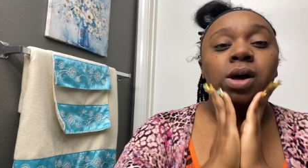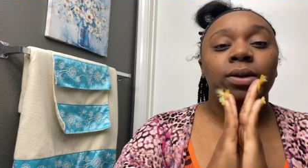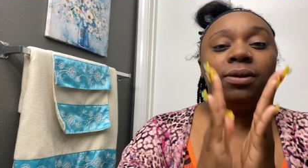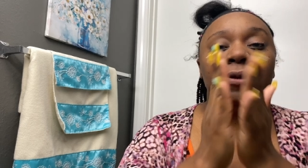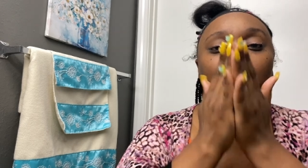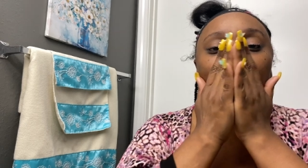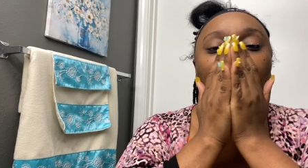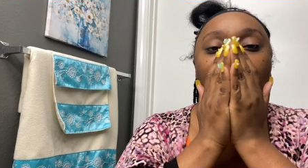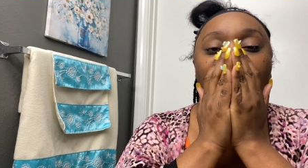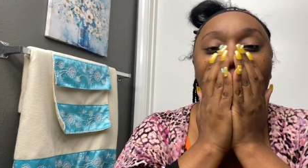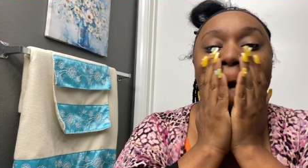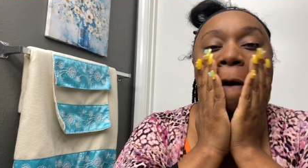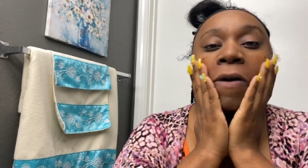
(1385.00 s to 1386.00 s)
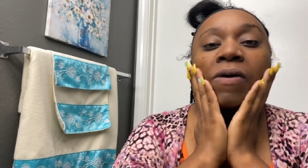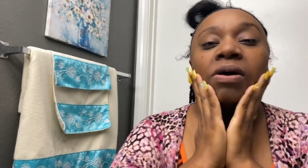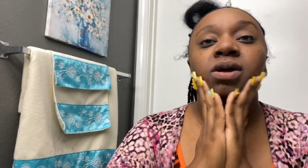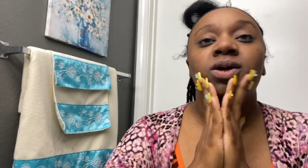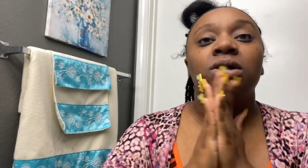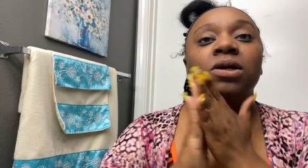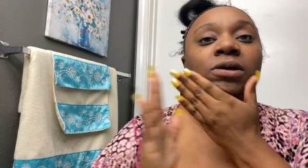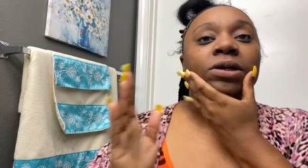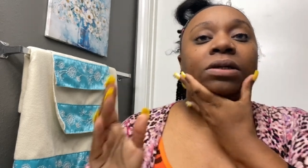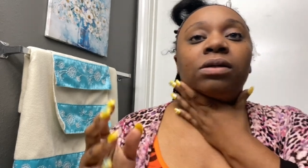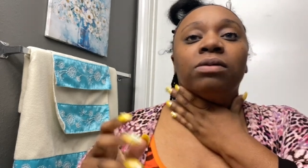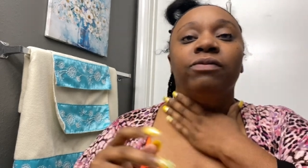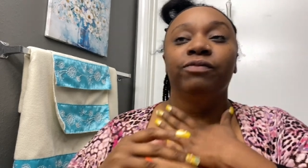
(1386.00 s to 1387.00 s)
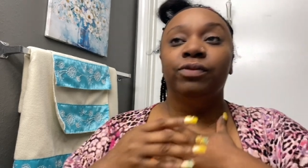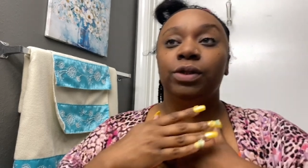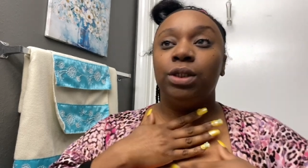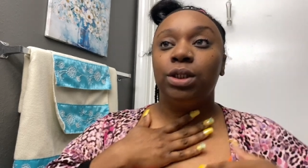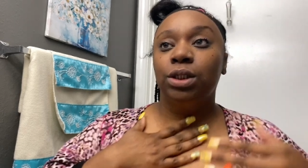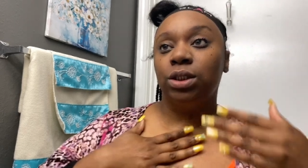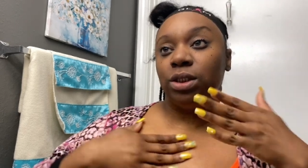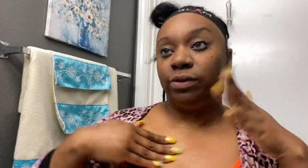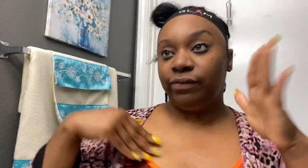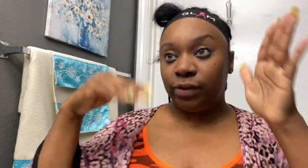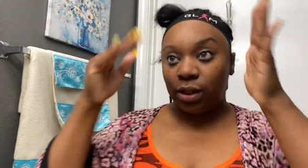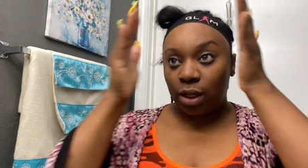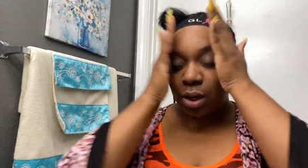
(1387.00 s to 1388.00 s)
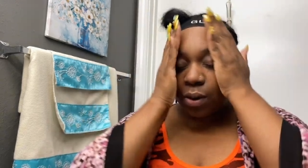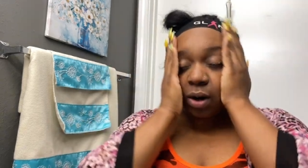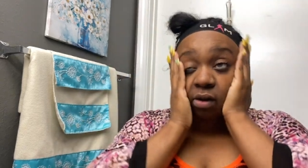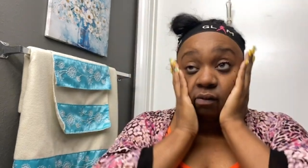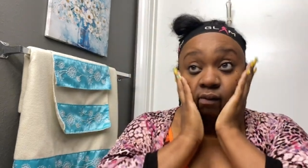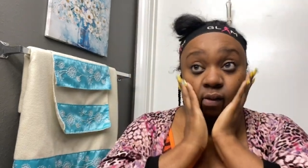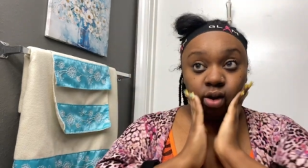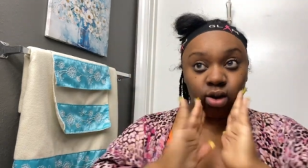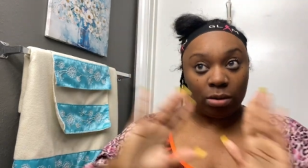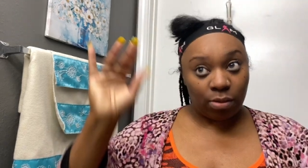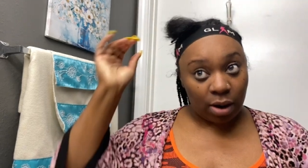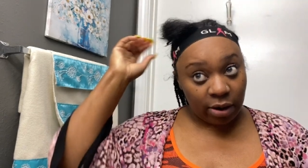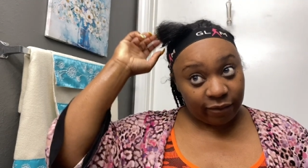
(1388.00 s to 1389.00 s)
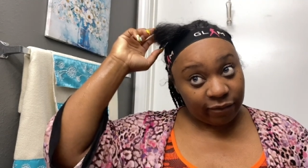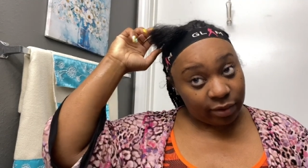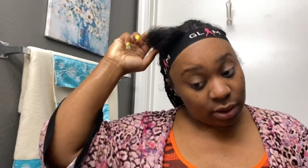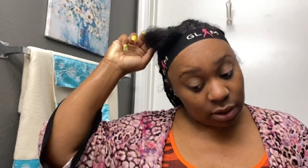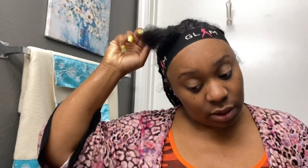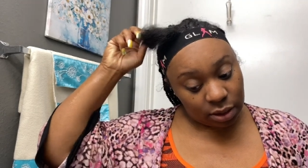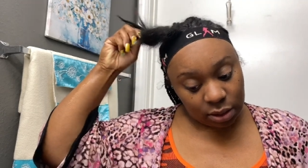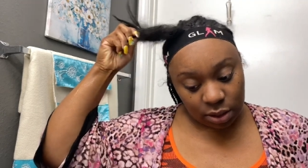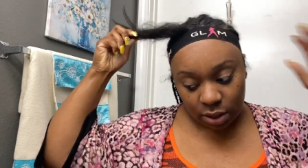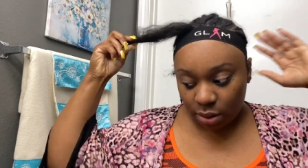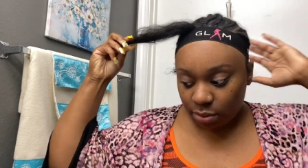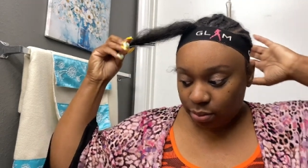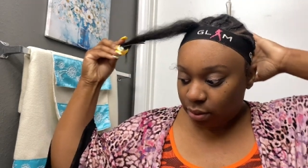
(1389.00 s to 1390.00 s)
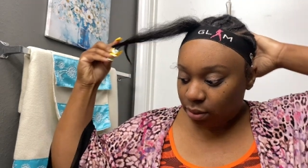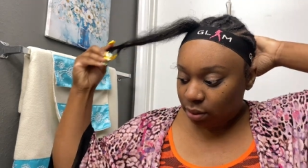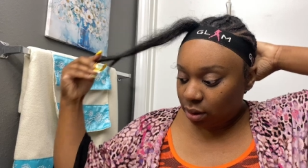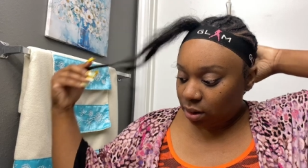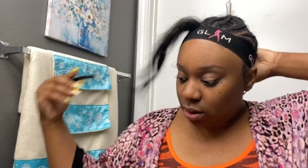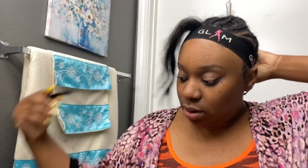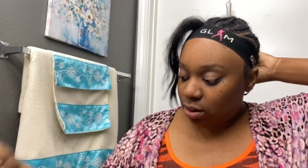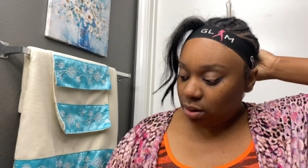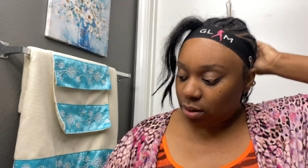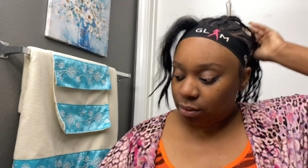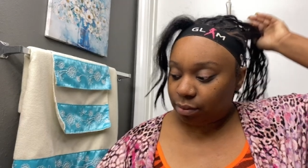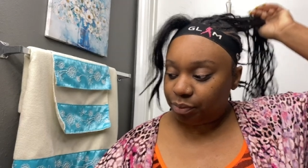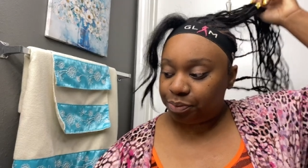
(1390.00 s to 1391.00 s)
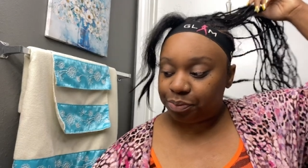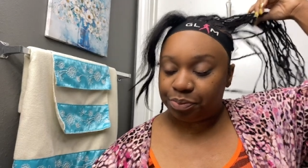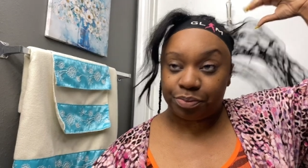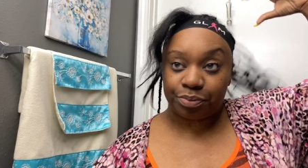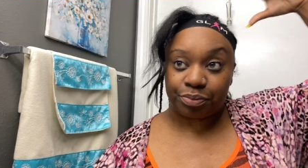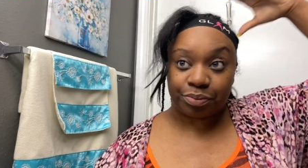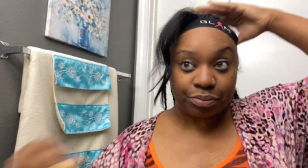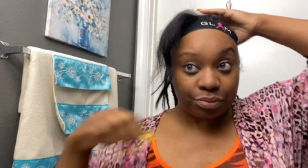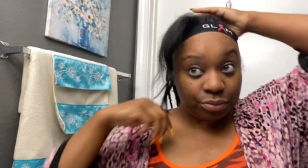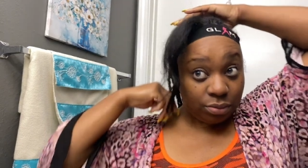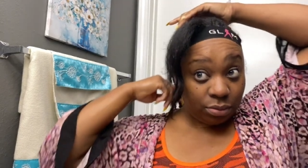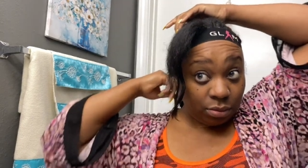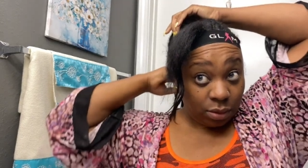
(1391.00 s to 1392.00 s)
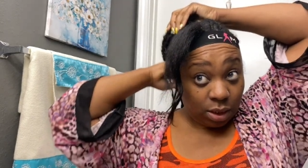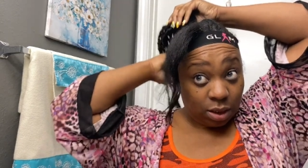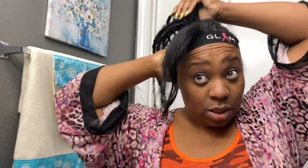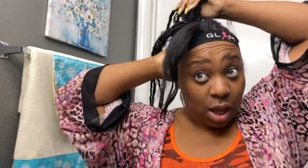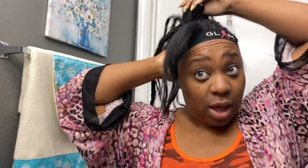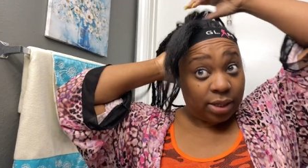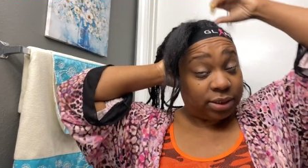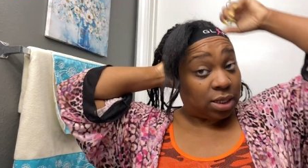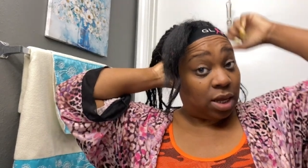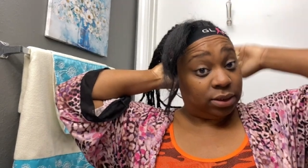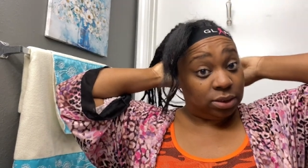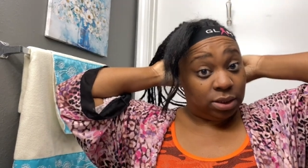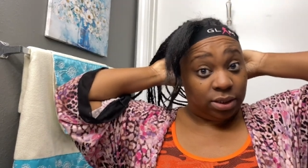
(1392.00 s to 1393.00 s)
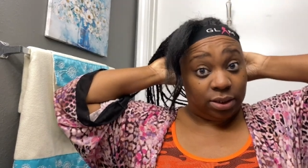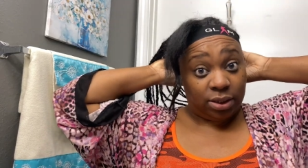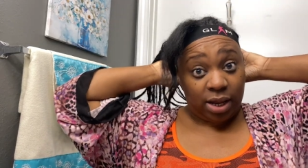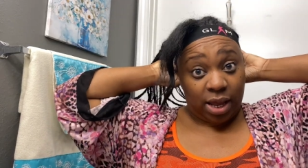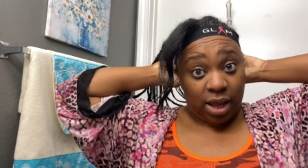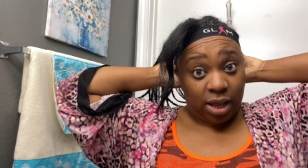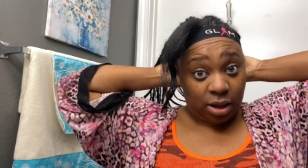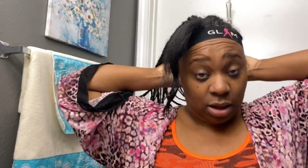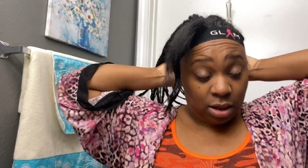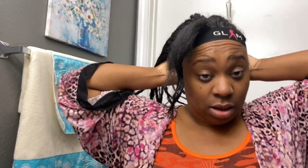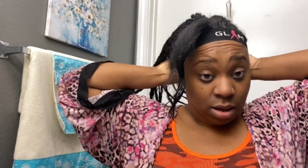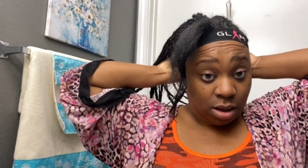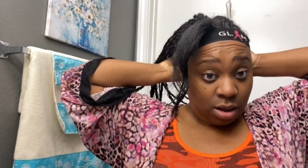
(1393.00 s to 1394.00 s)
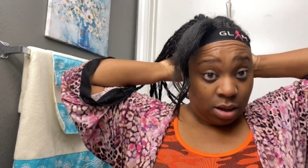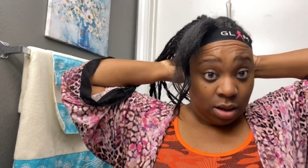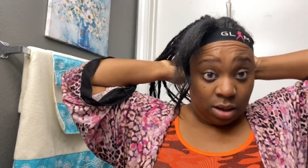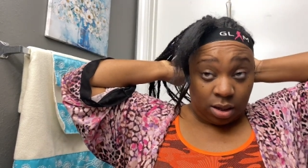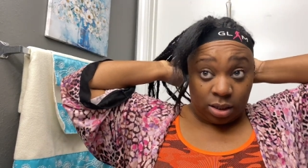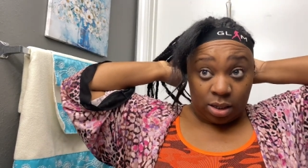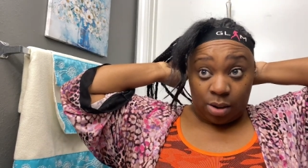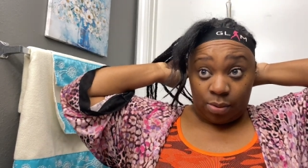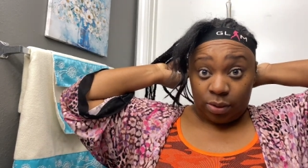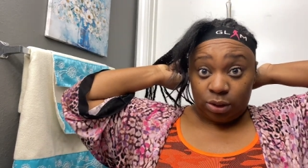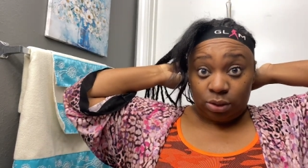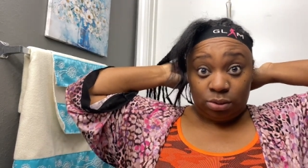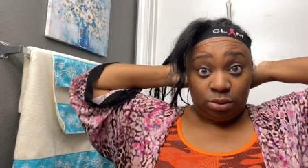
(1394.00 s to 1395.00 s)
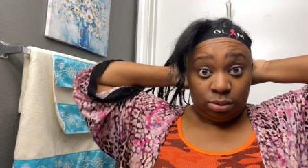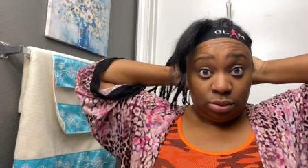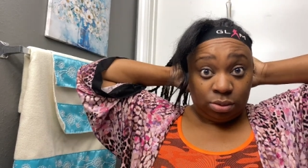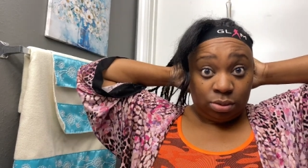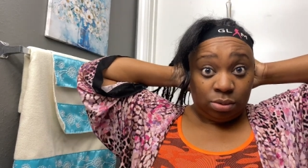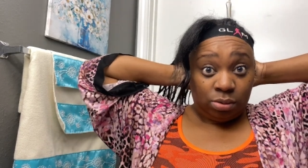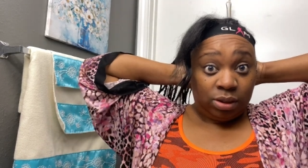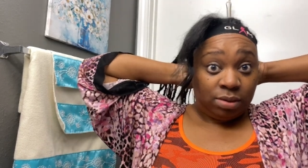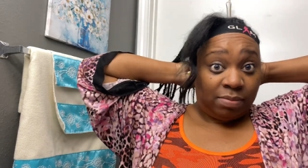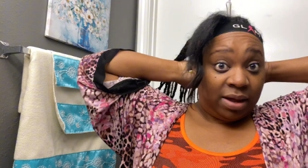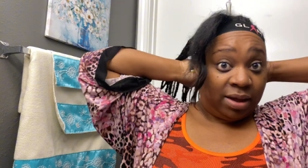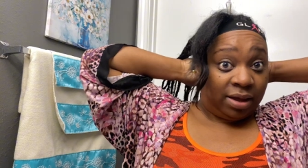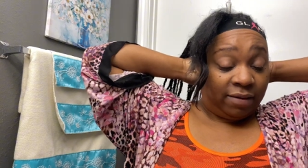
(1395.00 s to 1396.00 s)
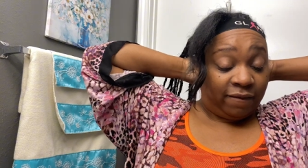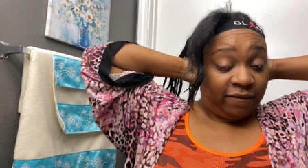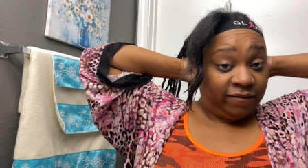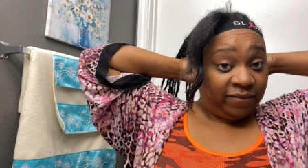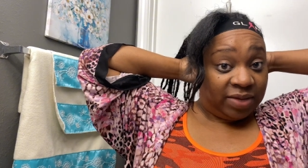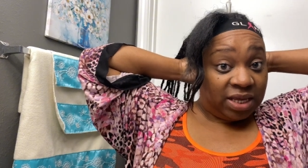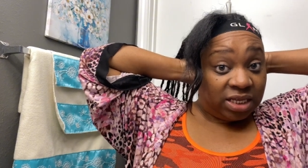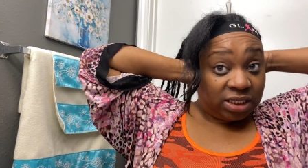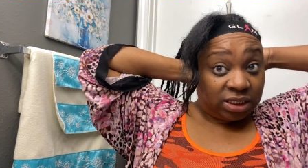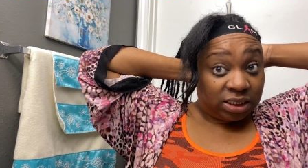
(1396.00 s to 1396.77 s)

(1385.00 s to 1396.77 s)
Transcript: Yeah. Feeling good, feeling great, feeling great, feeling good, period. Y'all, it's also another hack that I want to do with my feet.